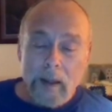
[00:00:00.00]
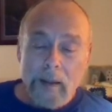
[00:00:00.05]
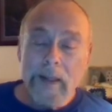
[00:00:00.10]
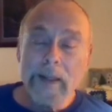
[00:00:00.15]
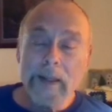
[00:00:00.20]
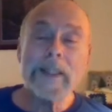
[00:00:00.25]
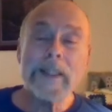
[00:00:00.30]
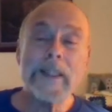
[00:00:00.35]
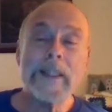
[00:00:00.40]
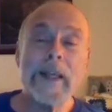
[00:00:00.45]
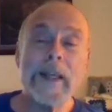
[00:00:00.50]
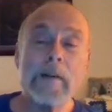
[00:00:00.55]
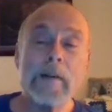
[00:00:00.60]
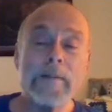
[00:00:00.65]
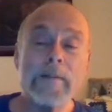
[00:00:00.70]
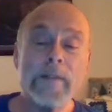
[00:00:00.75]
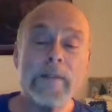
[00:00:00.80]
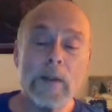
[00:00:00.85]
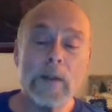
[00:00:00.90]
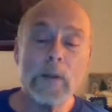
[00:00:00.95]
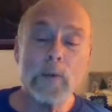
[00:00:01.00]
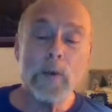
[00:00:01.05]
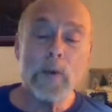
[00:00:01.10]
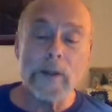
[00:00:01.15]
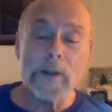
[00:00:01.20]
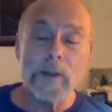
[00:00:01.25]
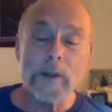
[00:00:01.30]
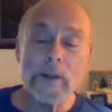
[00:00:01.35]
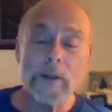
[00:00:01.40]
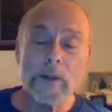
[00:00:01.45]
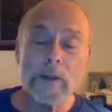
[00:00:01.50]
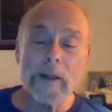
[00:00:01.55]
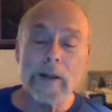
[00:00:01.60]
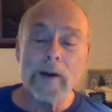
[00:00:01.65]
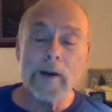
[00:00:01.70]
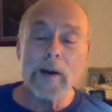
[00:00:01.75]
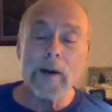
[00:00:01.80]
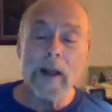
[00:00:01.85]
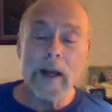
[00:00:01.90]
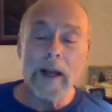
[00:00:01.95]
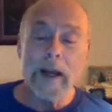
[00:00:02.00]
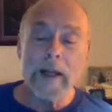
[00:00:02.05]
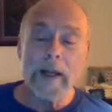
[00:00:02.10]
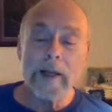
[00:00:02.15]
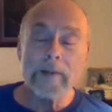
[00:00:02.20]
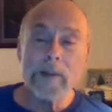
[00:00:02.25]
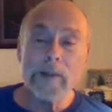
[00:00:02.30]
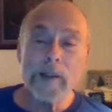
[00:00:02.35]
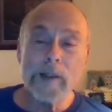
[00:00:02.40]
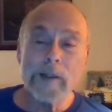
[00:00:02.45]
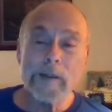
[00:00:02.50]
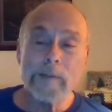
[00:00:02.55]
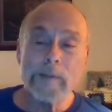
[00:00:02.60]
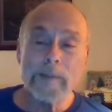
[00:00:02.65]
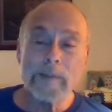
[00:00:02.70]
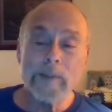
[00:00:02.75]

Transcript: This is how faith works in our lives.